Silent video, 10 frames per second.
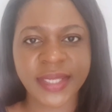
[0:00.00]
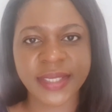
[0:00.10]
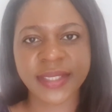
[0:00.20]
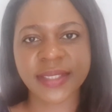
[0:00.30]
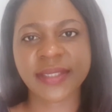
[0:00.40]

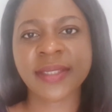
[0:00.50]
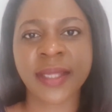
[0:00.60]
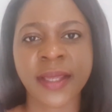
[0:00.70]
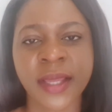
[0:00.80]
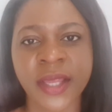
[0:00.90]
is
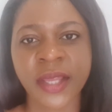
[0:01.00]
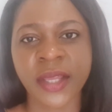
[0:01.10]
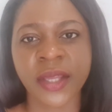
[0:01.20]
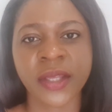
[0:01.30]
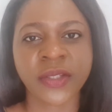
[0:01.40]

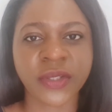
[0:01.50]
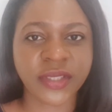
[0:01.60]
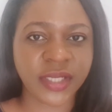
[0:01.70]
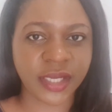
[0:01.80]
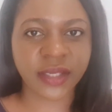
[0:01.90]
to
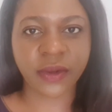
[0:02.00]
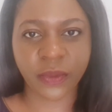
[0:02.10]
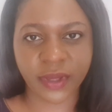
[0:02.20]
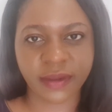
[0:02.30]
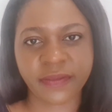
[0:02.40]
check your
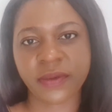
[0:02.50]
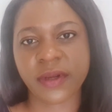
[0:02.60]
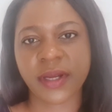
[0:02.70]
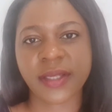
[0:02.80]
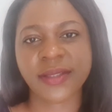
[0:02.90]
weather
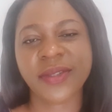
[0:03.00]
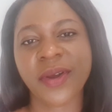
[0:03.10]
forecast.